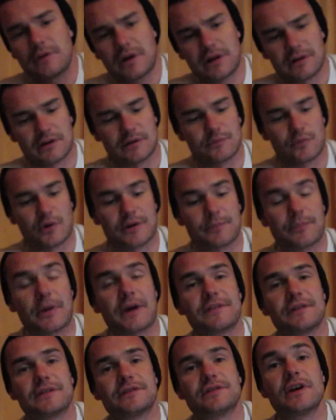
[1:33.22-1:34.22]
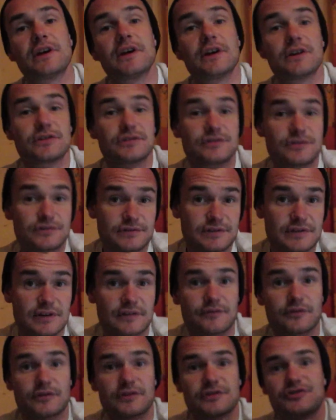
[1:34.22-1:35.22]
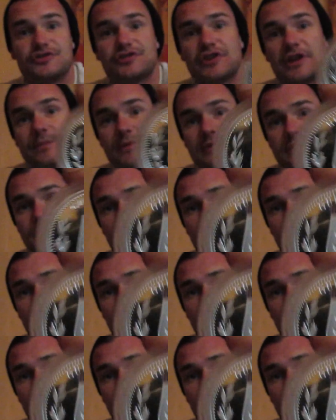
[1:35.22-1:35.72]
well, I want to buy the silver as cheap as